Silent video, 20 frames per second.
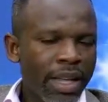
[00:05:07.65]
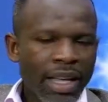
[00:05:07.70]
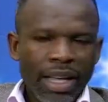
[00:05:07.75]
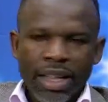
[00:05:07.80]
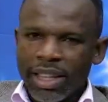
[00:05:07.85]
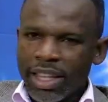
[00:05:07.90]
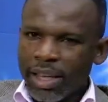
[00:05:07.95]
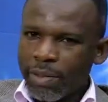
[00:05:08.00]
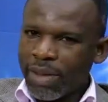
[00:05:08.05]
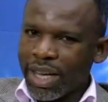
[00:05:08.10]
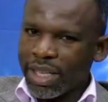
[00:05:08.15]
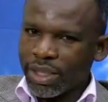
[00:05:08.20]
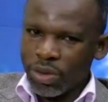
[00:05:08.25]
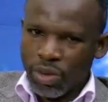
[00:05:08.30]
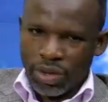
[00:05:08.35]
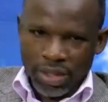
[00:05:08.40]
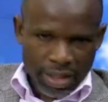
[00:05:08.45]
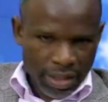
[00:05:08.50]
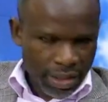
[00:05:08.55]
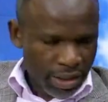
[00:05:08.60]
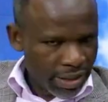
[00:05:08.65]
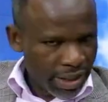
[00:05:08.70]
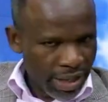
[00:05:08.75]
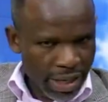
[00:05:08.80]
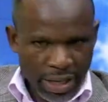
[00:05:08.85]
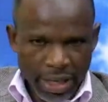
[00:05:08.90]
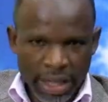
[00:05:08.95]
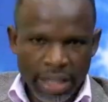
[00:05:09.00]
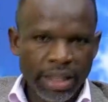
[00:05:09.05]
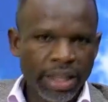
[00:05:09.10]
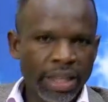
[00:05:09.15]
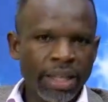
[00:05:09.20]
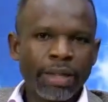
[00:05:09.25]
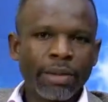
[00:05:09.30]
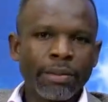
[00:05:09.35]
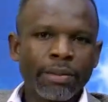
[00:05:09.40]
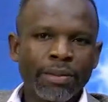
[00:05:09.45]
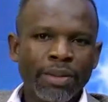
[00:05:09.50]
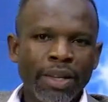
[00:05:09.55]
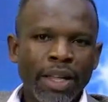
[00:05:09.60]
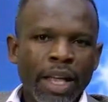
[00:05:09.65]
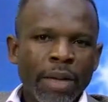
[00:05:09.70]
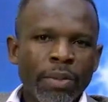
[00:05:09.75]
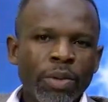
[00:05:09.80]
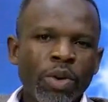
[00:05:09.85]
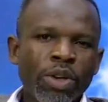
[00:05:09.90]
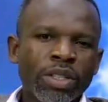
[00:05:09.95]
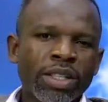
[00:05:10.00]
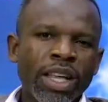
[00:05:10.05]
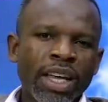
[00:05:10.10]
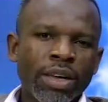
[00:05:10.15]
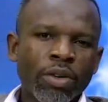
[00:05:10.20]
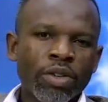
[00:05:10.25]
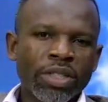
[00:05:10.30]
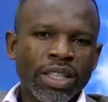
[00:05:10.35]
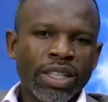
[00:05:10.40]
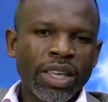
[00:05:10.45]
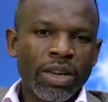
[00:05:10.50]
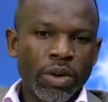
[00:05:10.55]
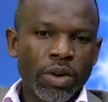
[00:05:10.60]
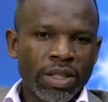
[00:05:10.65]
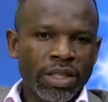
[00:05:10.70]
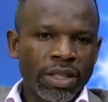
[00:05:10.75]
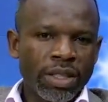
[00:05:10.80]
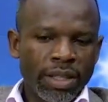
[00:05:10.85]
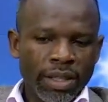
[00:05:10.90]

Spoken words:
They must not say anything, because they are causing chaos.